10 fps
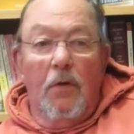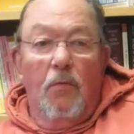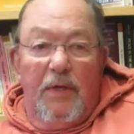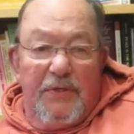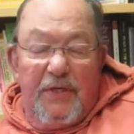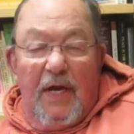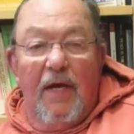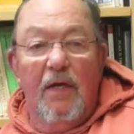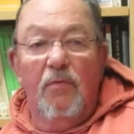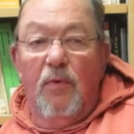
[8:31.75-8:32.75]
We
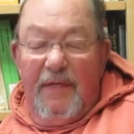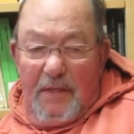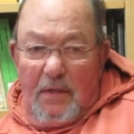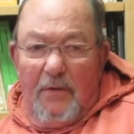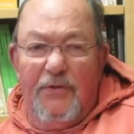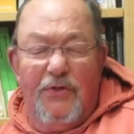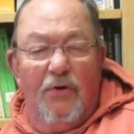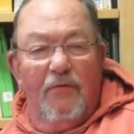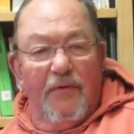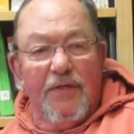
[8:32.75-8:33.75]
stayed, we did our
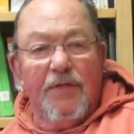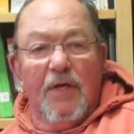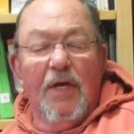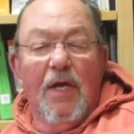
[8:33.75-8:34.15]
service,